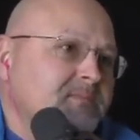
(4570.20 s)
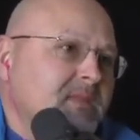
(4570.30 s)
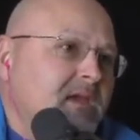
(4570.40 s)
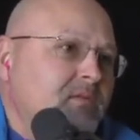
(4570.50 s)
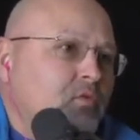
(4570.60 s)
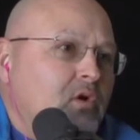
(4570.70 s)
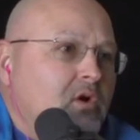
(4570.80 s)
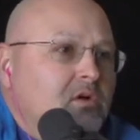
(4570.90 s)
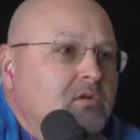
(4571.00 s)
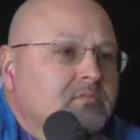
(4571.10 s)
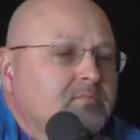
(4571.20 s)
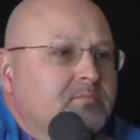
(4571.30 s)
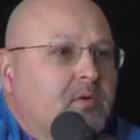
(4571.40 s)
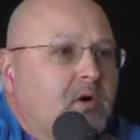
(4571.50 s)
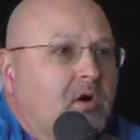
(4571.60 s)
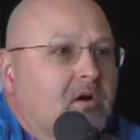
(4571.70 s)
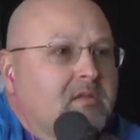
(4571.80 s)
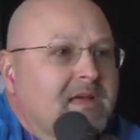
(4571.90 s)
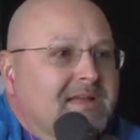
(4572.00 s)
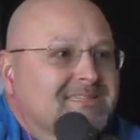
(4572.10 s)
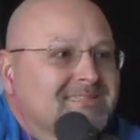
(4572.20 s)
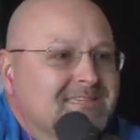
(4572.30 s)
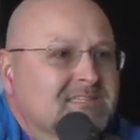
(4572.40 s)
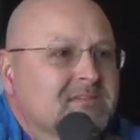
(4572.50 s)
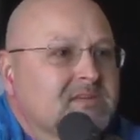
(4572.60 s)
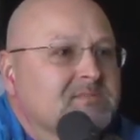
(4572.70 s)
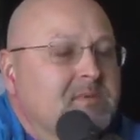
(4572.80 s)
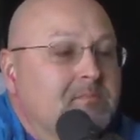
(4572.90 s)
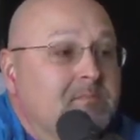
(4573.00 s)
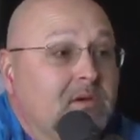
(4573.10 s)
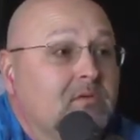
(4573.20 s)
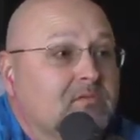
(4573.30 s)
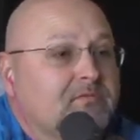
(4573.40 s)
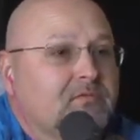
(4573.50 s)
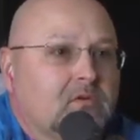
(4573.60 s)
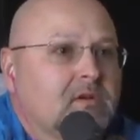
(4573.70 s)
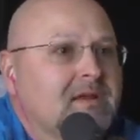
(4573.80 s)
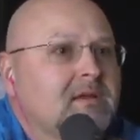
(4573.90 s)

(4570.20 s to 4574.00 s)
and we're all part of that system that's been built for